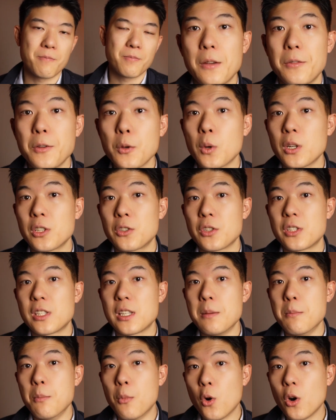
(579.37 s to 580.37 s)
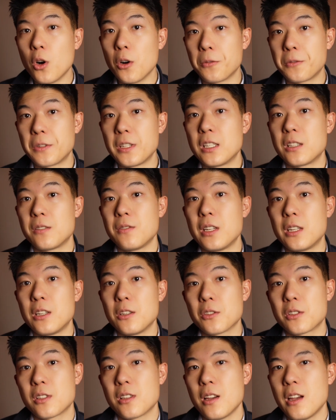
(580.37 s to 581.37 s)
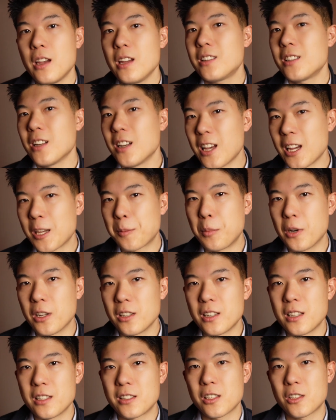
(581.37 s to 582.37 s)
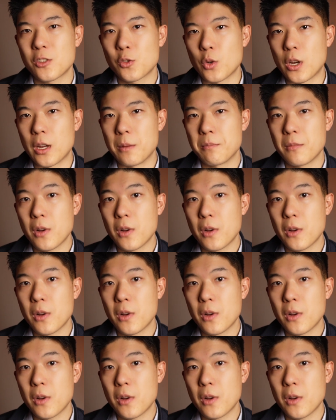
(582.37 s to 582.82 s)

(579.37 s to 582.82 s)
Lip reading: If you want to see more of these videos, hit the like button and subscribe,